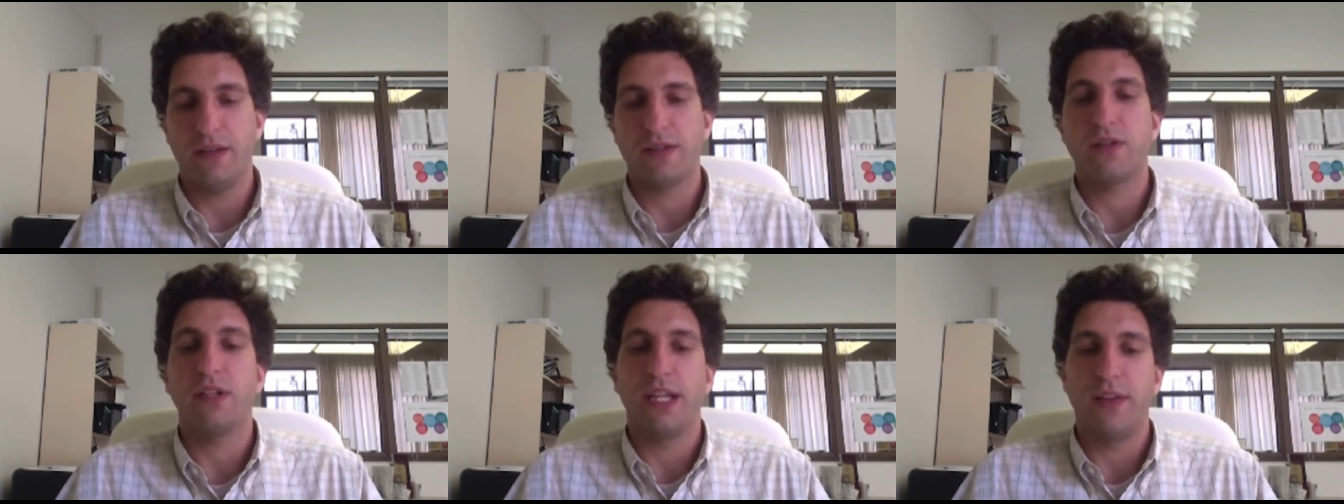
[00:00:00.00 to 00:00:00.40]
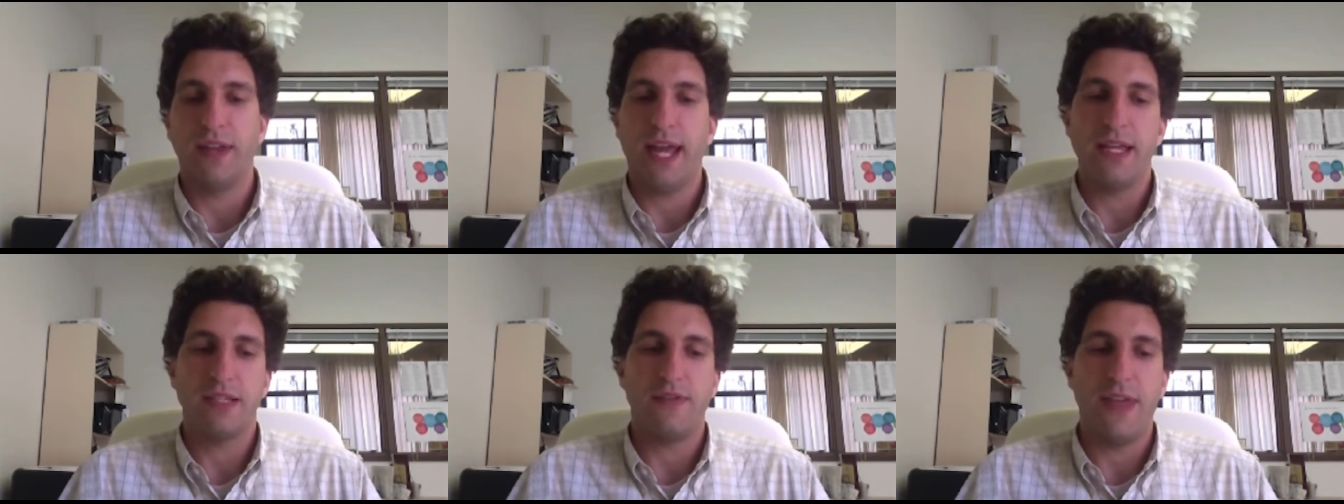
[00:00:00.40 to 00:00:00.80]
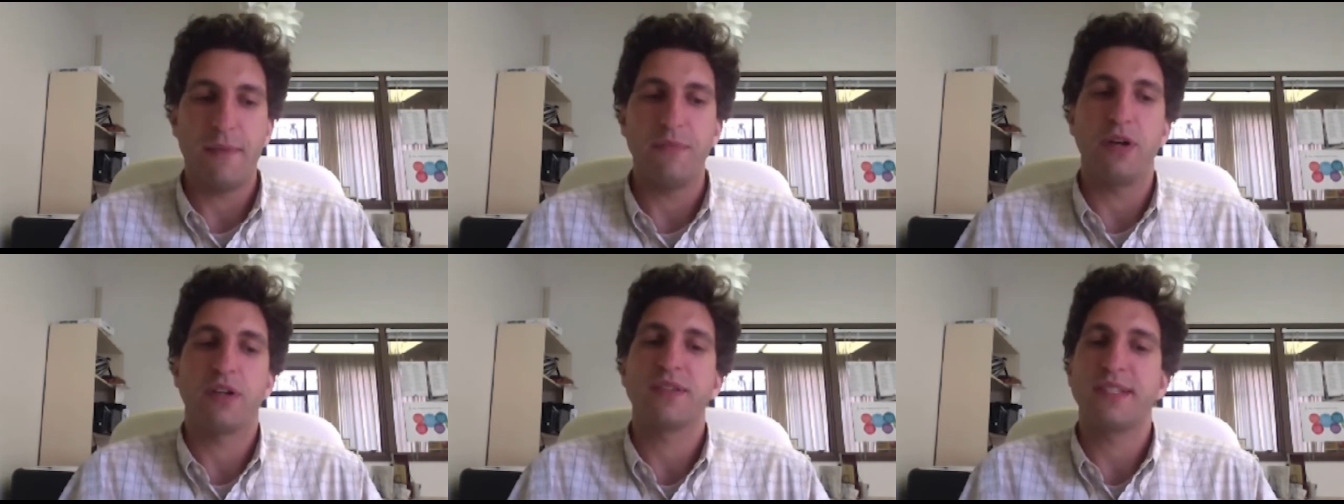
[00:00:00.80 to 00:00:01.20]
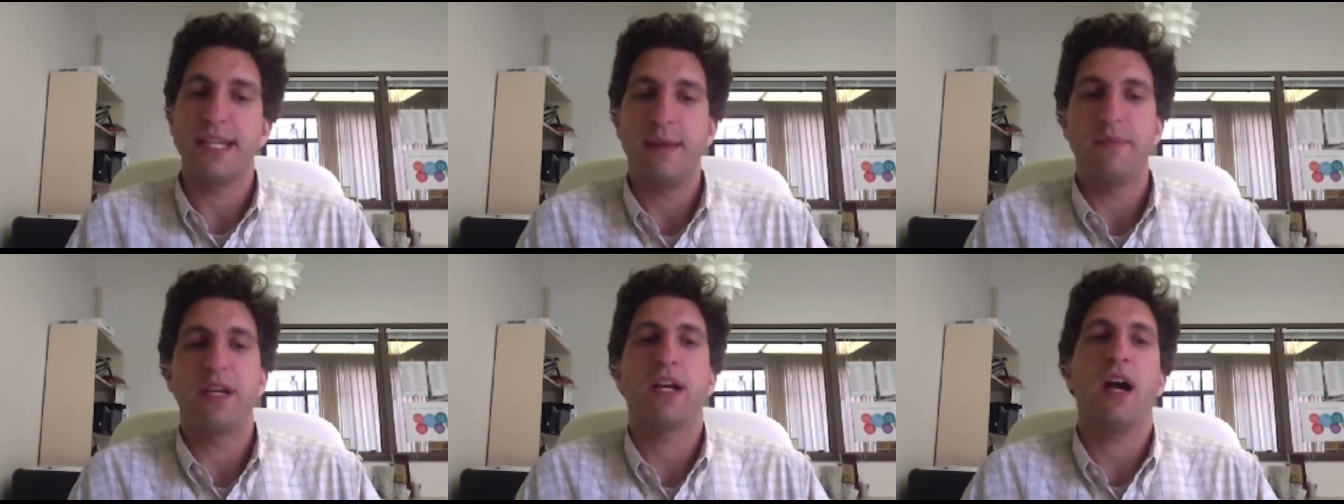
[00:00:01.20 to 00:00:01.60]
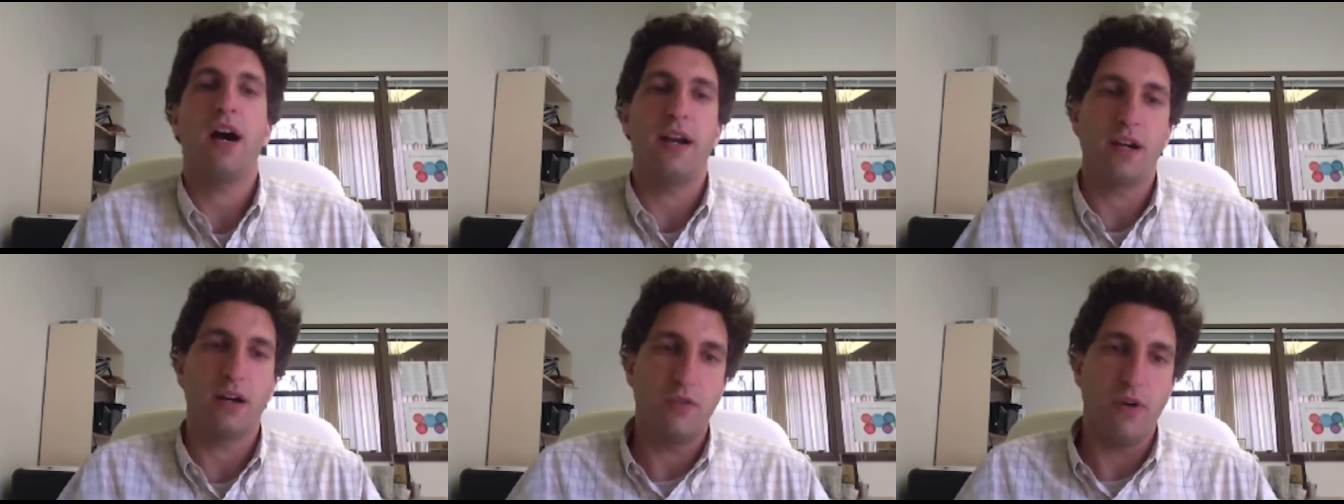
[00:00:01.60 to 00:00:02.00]
certainly in the case of that book, seem to
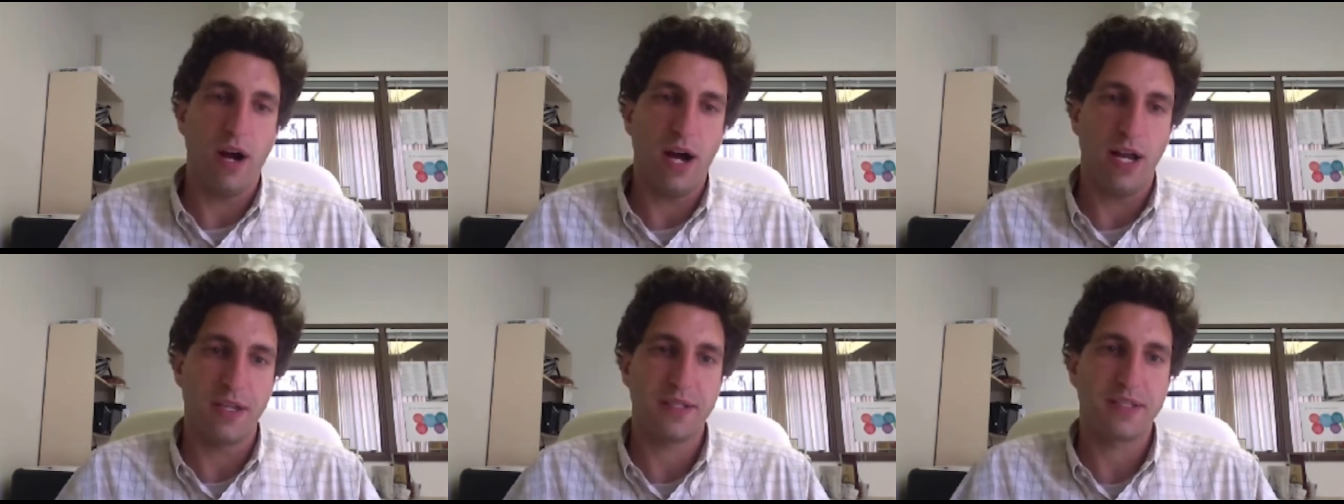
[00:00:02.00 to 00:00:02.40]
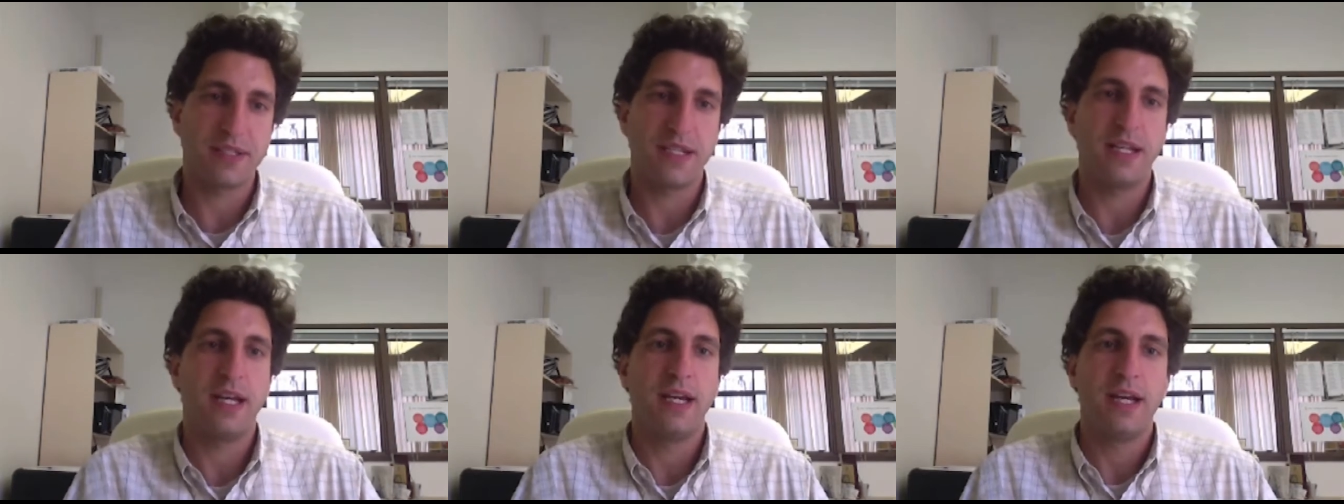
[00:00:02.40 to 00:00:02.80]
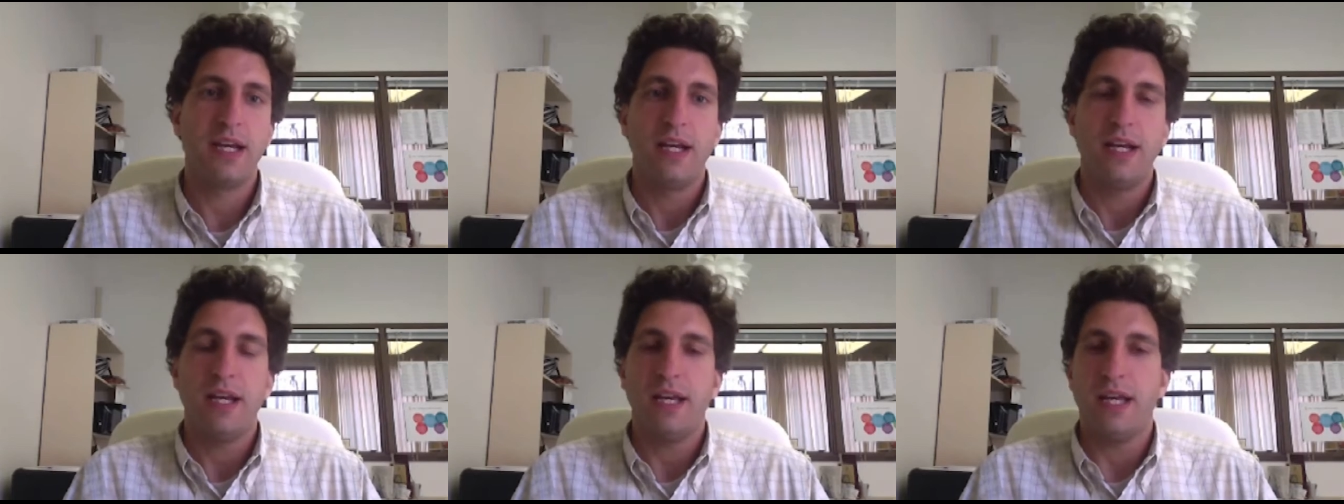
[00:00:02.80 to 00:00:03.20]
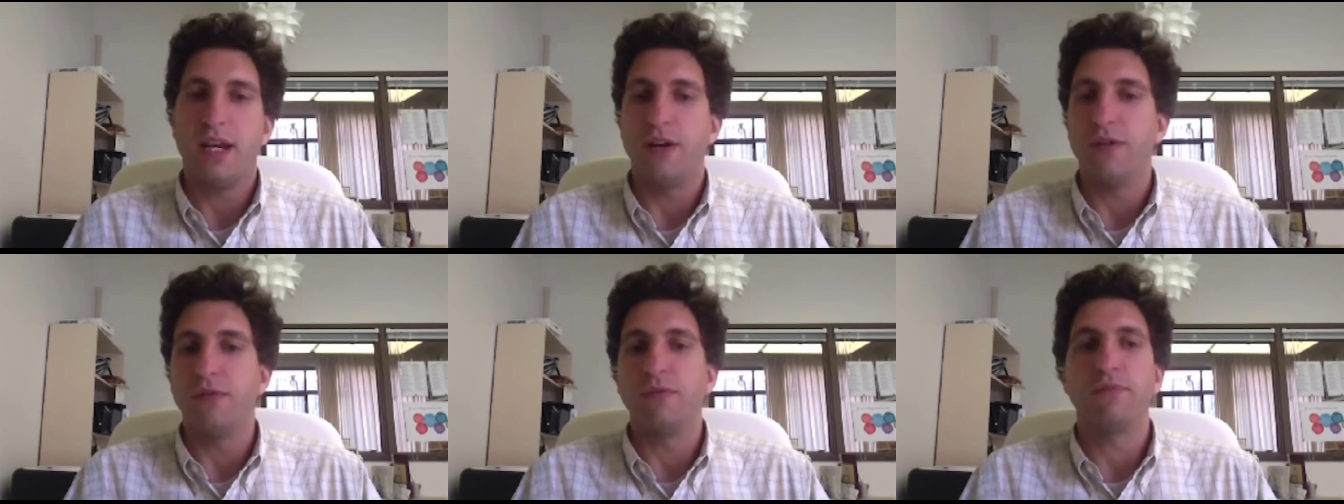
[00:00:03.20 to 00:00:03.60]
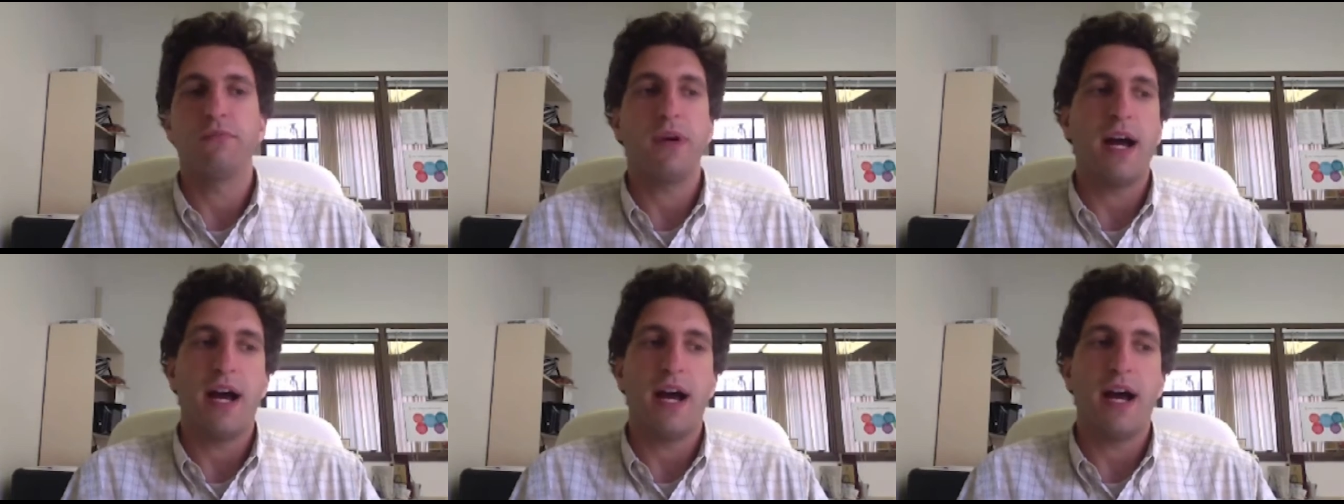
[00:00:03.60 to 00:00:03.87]
cut across, you know,